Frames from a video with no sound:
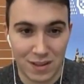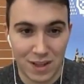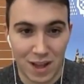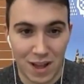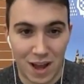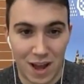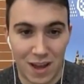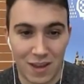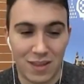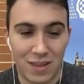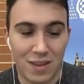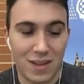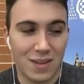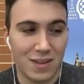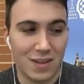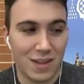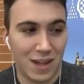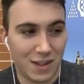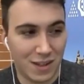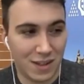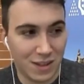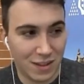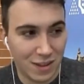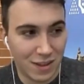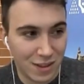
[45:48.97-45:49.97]
I think
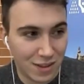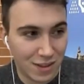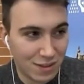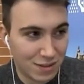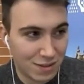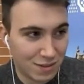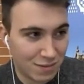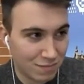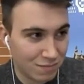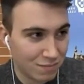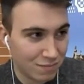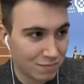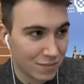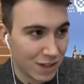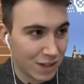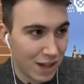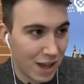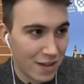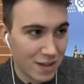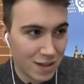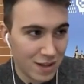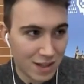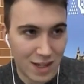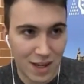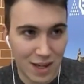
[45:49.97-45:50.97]
that in this,
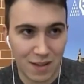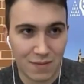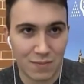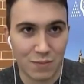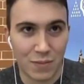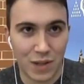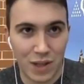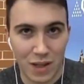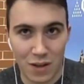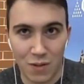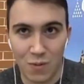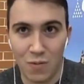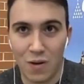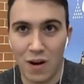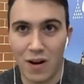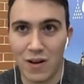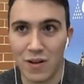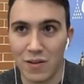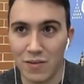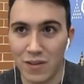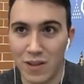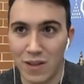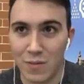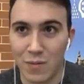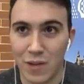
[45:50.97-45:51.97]
LiDAR can be one
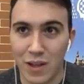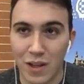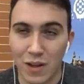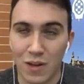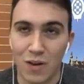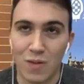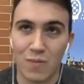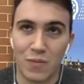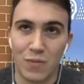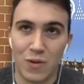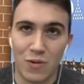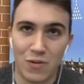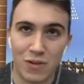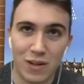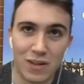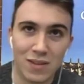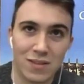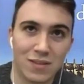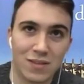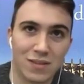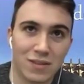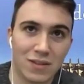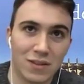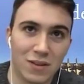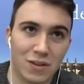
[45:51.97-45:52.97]
of the main
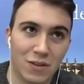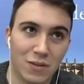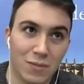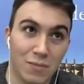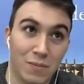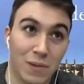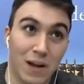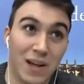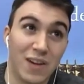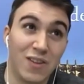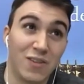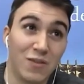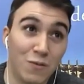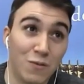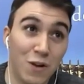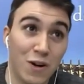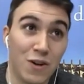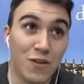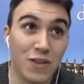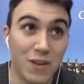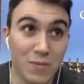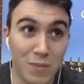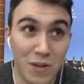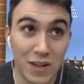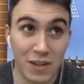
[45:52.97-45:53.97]
components of one
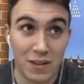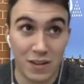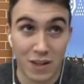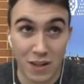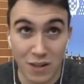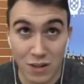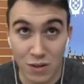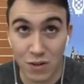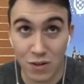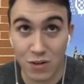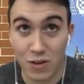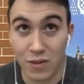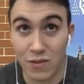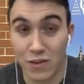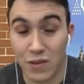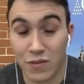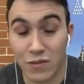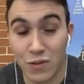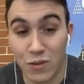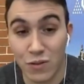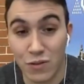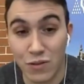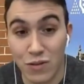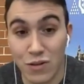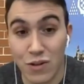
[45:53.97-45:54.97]
of the main sensors of the
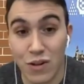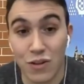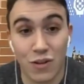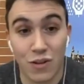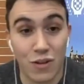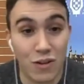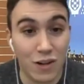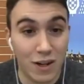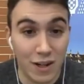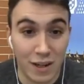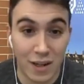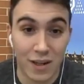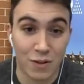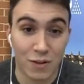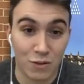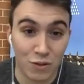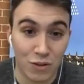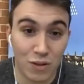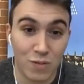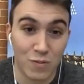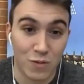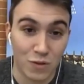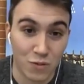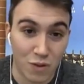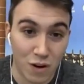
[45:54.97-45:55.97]
future, not only in
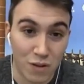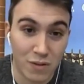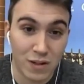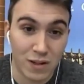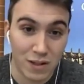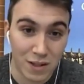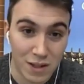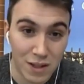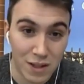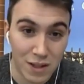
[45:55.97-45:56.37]
autonomous driving.